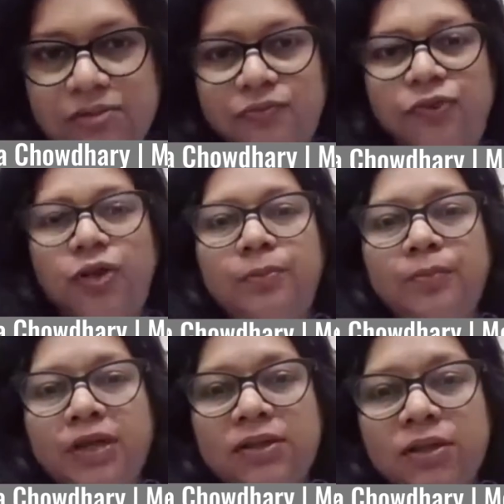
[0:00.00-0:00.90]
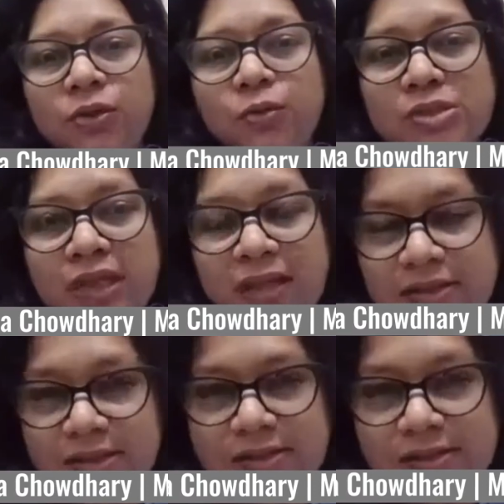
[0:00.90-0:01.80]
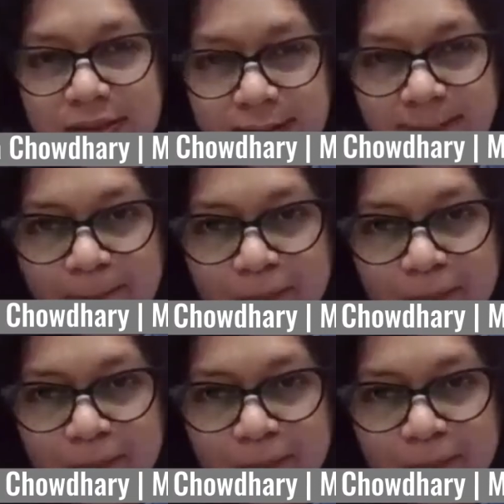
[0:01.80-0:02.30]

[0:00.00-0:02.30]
from a news agency.